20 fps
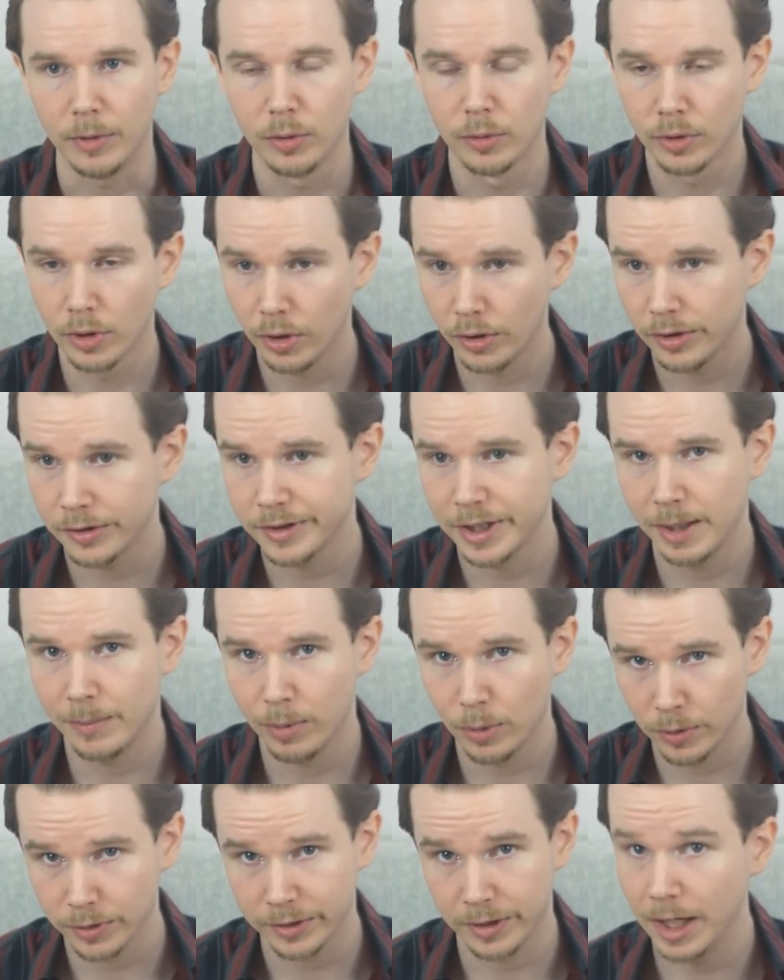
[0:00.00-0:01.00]
You're not the same
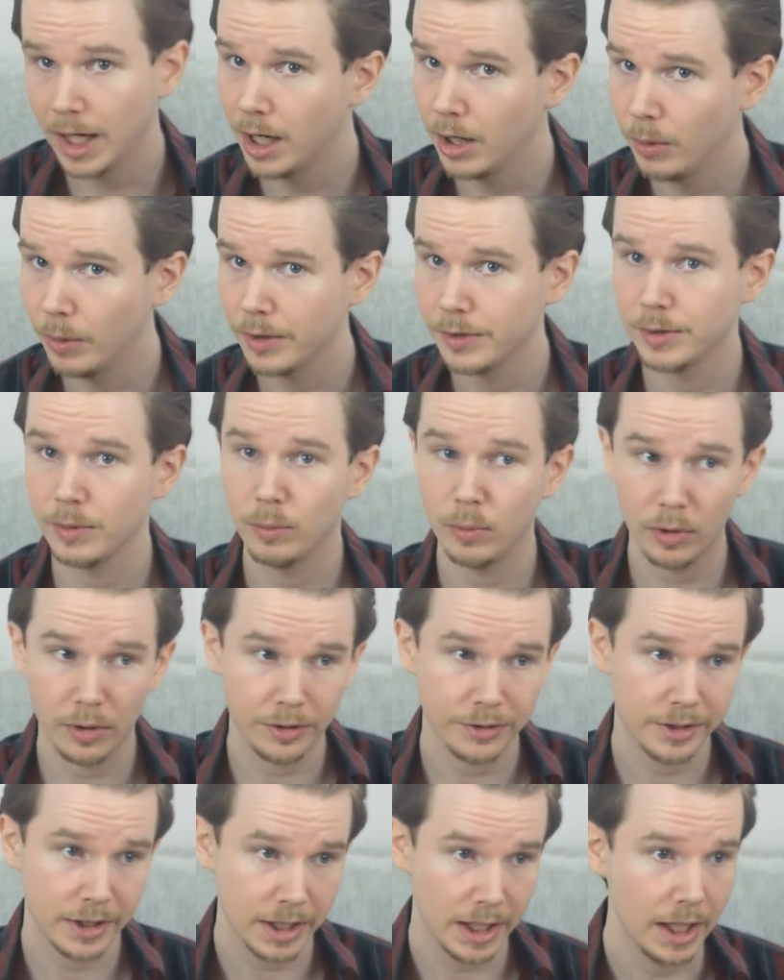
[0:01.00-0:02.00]
person now as you were
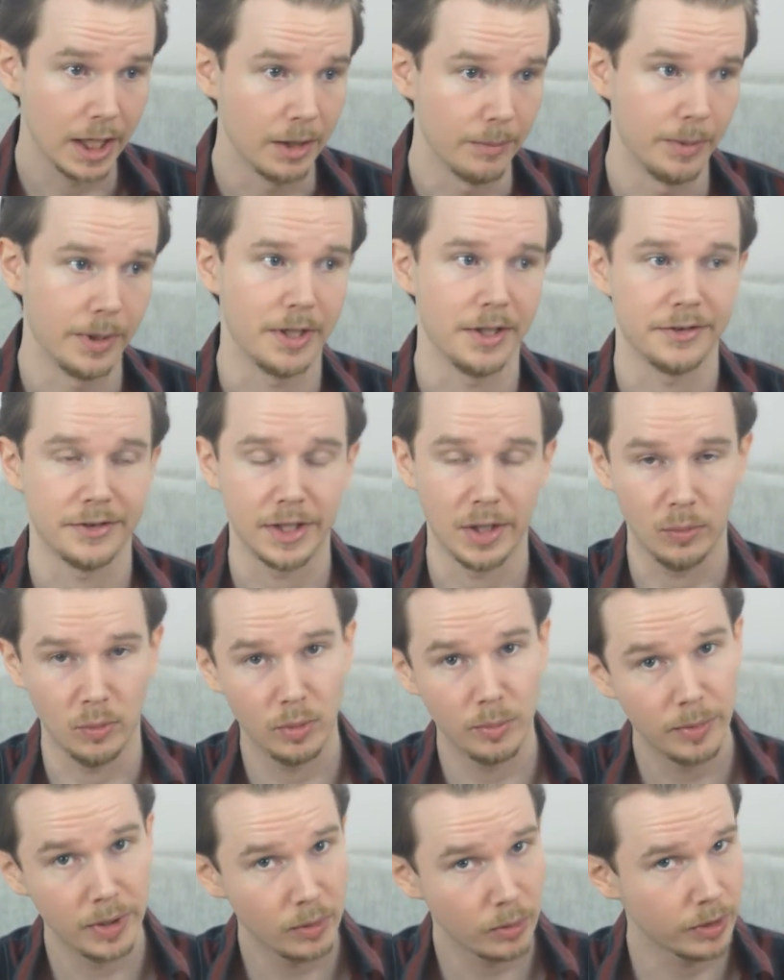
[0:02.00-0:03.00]
as a kid, because that
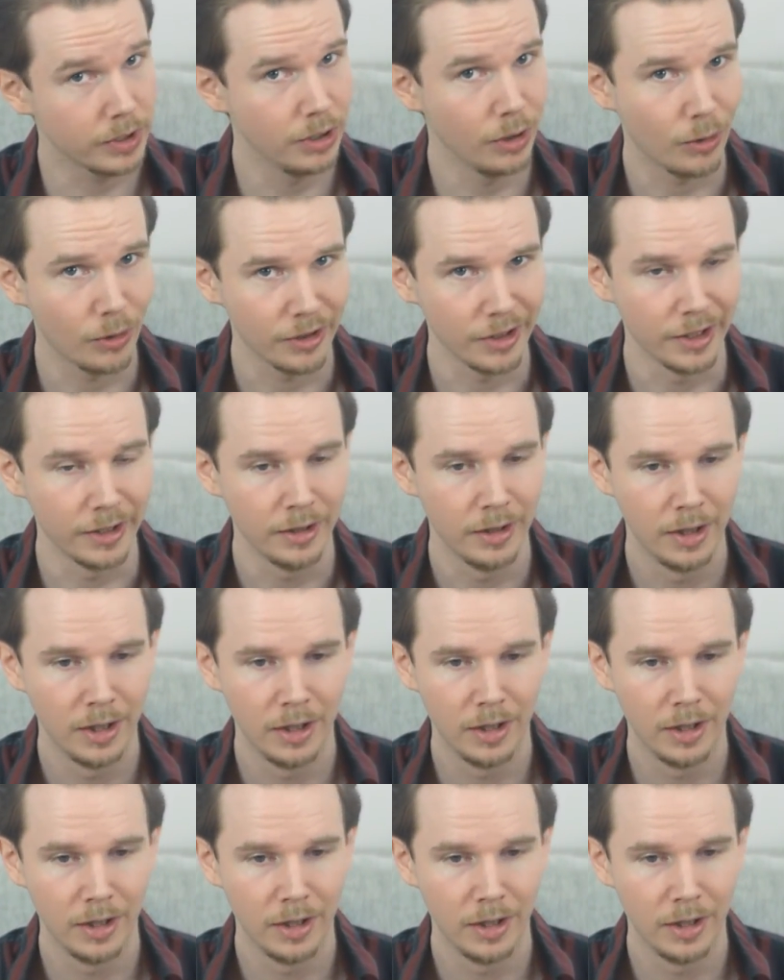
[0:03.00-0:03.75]
would be retarded.